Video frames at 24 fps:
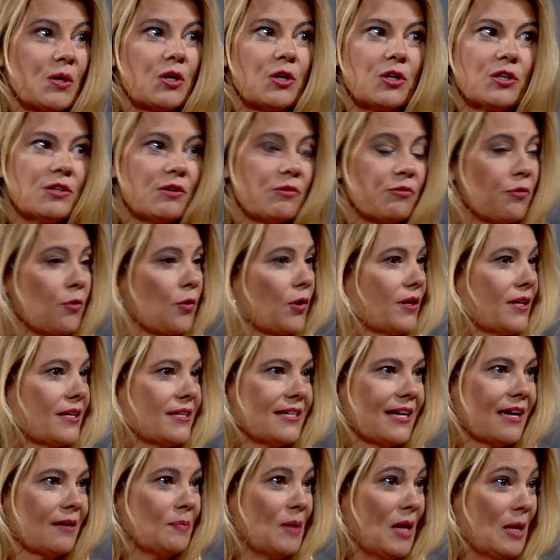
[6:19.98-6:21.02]
we couldn't afford the
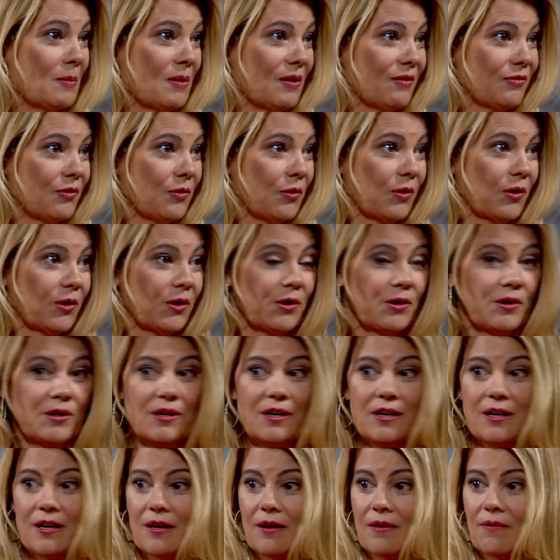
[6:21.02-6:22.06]
down payment for
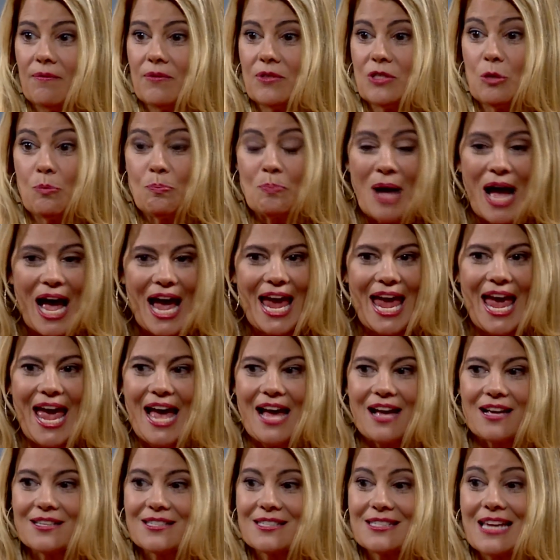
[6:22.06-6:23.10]
to buy a
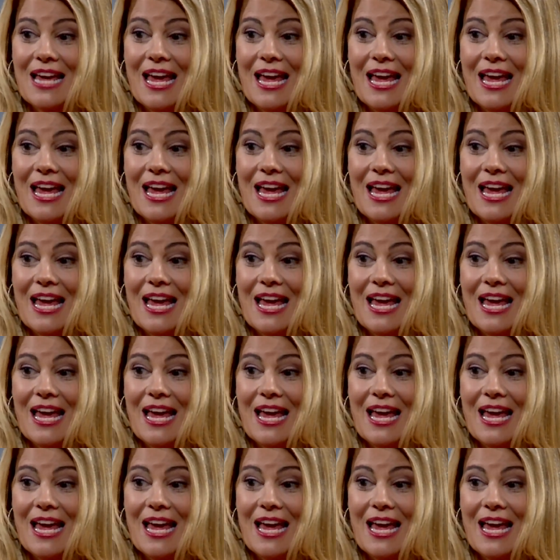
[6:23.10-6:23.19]
house.